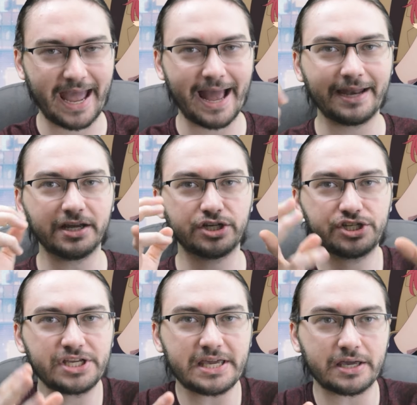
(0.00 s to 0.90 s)
And
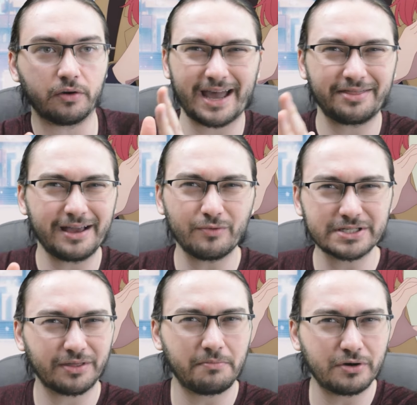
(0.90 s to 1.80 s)
she, I think, was
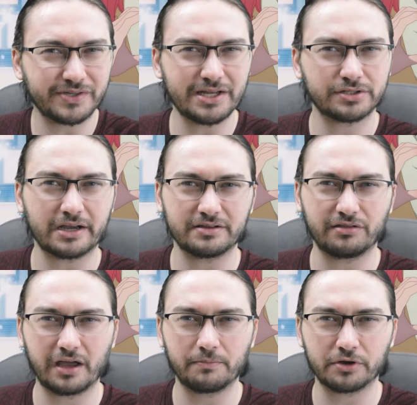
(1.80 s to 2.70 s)
the most interesting
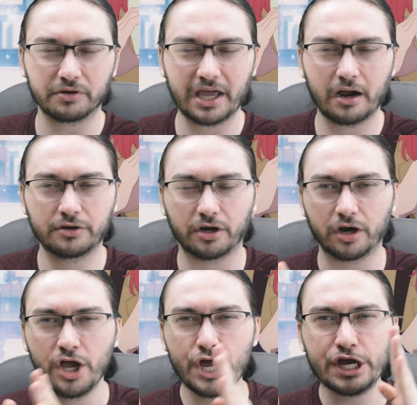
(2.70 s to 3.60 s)
thing about her character.
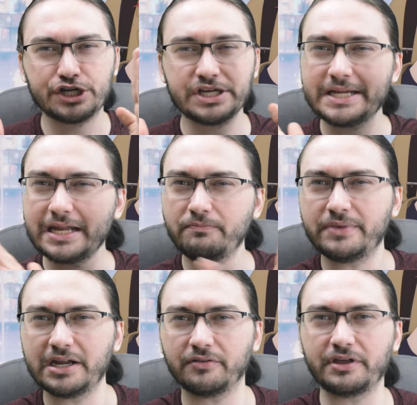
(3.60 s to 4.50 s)
She didn't
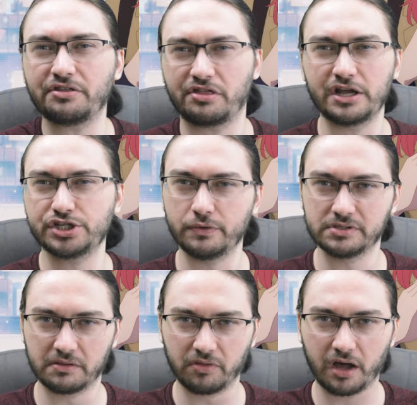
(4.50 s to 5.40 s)
immediately think she was
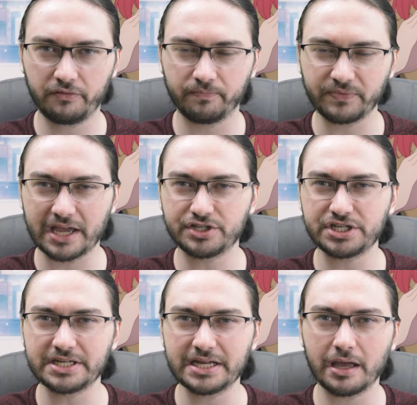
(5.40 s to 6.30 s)
in love, and she
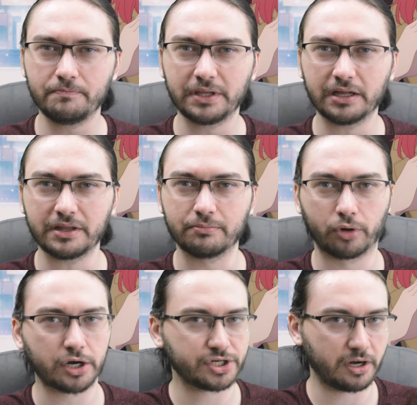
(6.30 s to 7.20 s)
didn't immediately
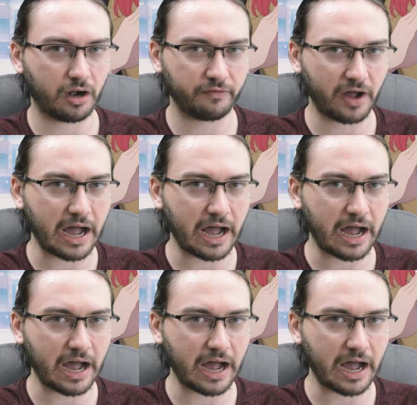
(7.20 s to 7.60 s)
brush it off